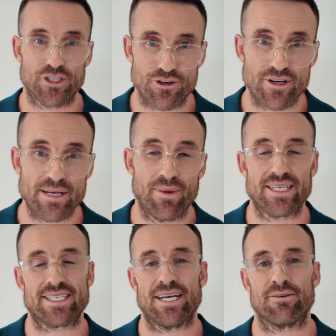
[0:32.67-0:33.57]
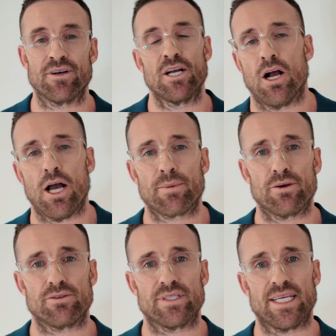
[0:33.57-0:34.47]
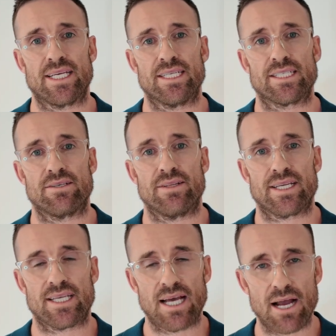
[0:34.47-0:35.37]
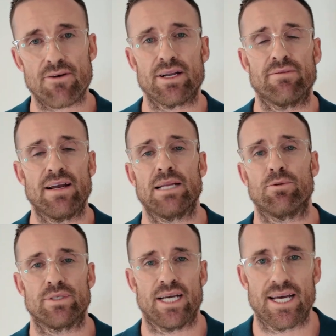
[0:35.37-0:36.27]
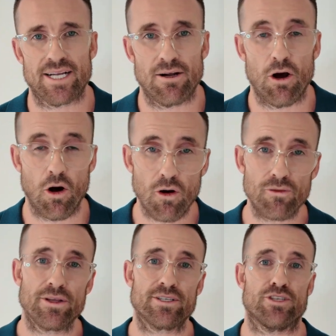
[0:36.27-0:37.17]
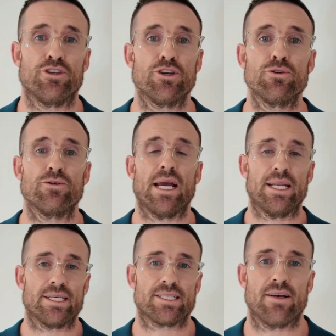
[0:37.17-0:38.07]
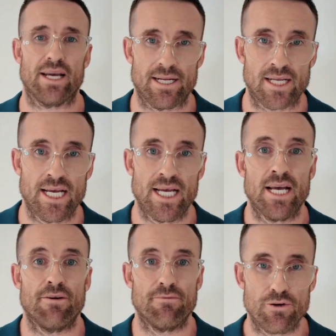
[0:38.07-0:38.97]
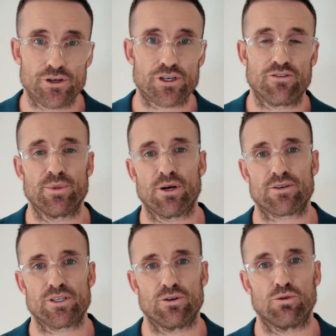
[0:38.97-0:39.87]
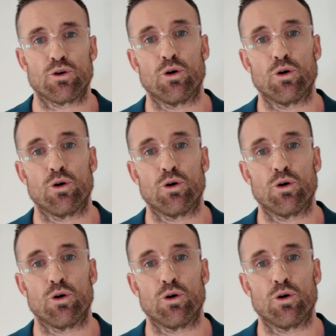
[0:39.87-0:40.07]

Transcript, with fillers: journey myself, I'm going to dig into the current available data on this new and exciting version of minoxidil